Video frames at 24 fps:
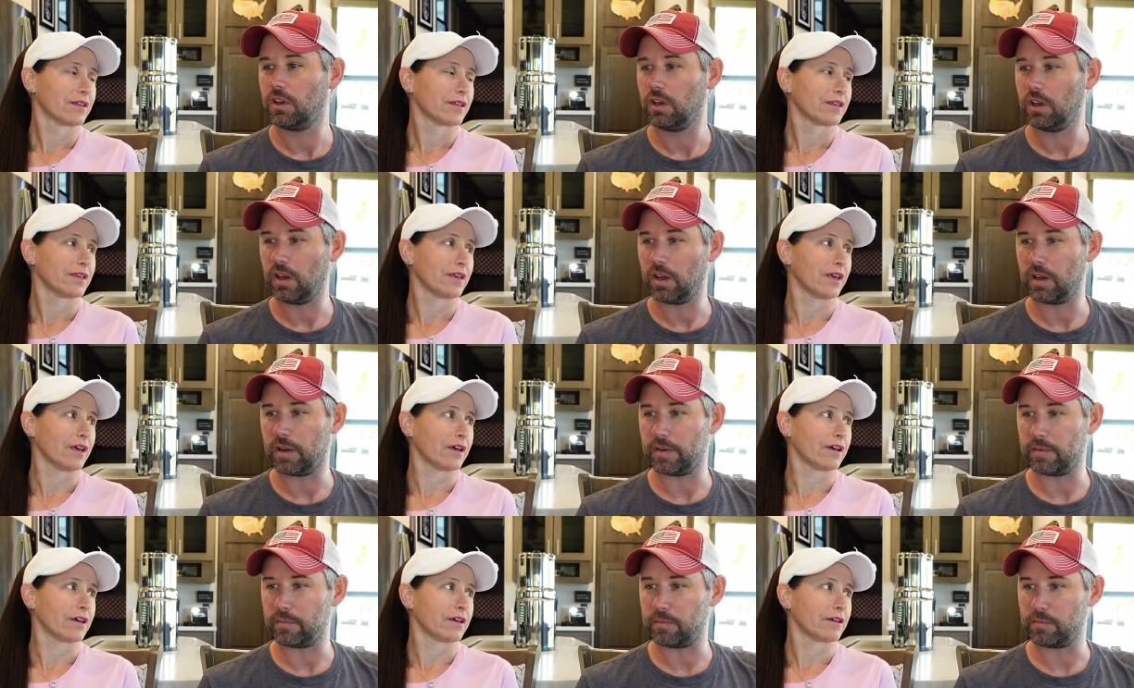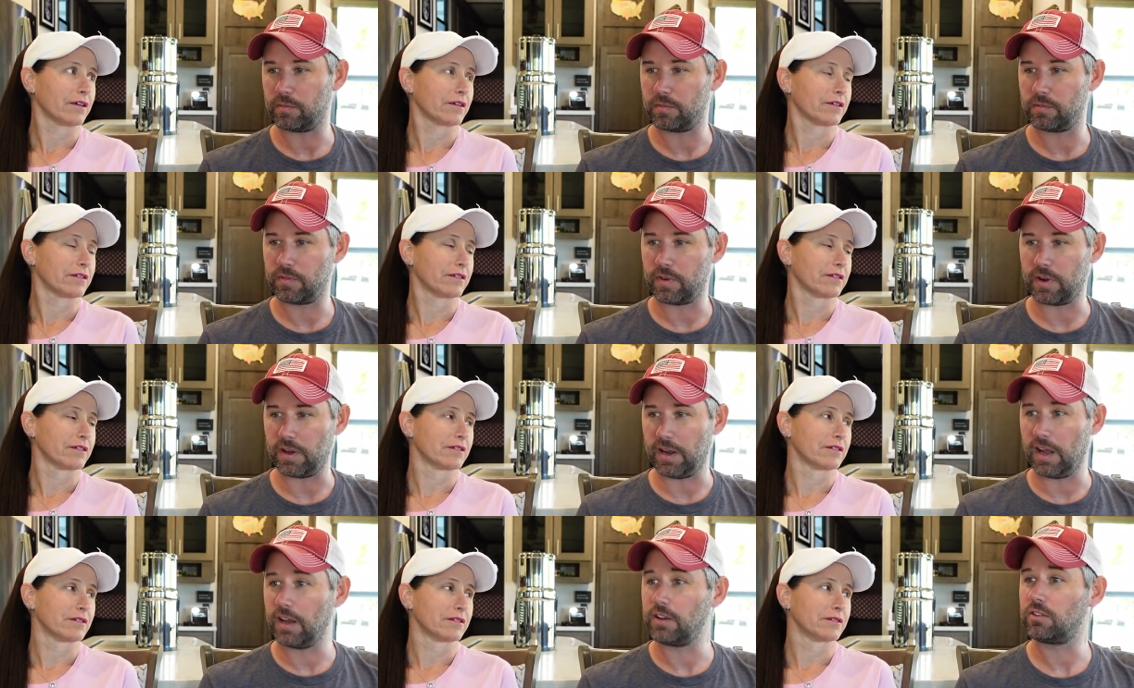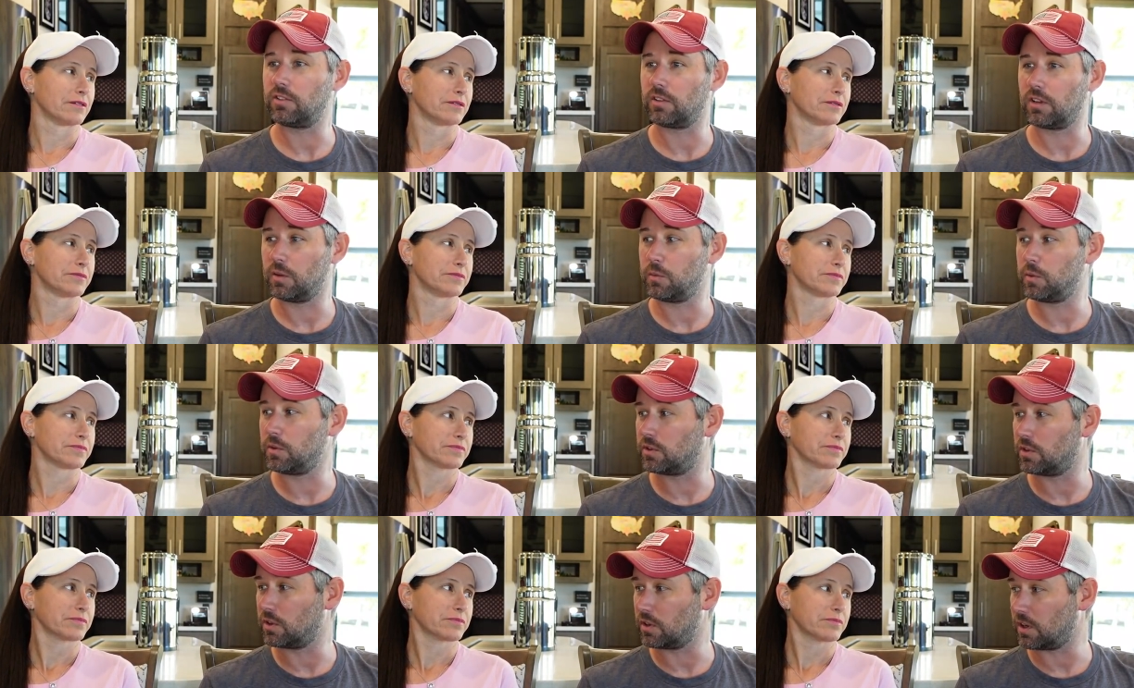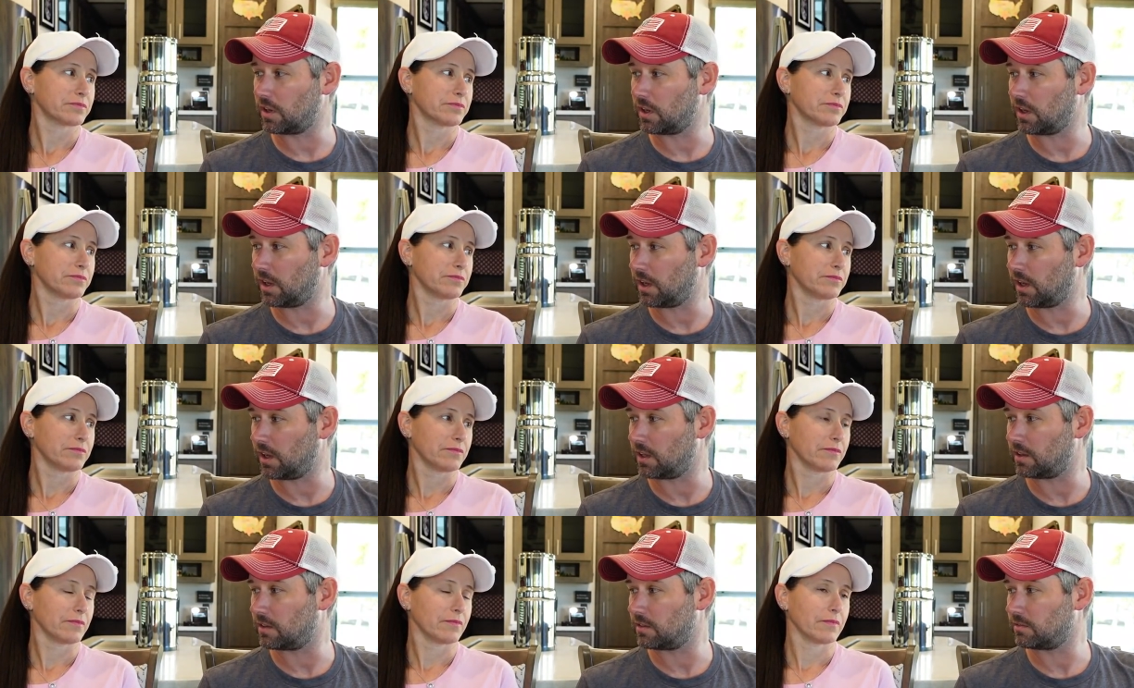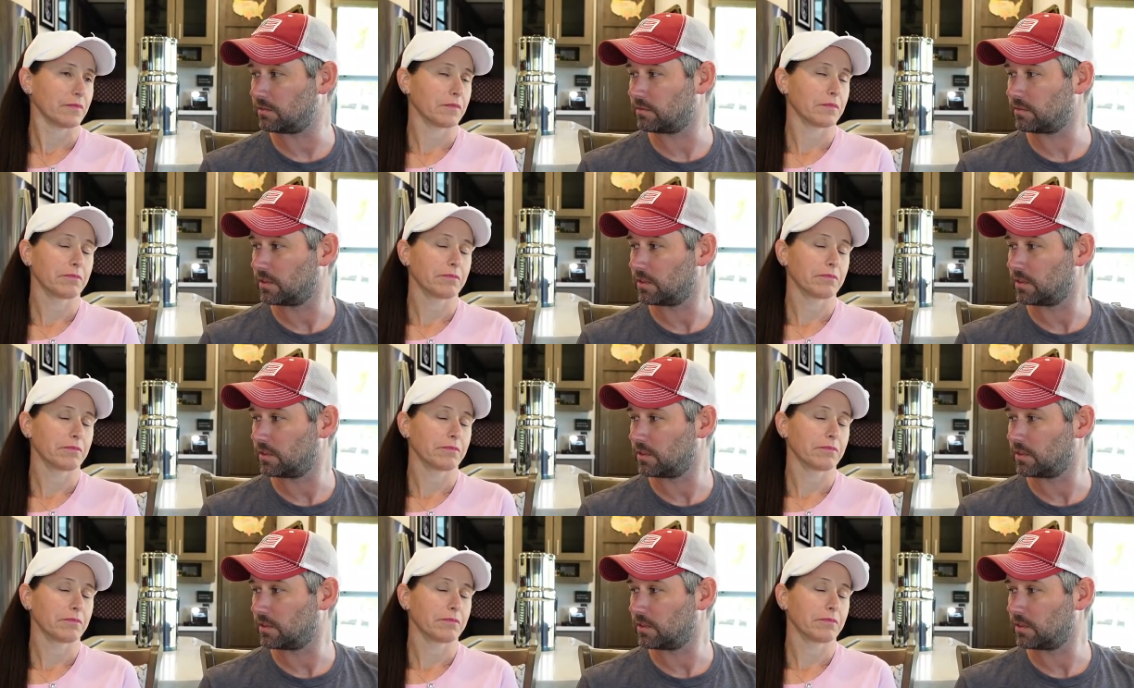Speaker 1: Financially, we took a hit.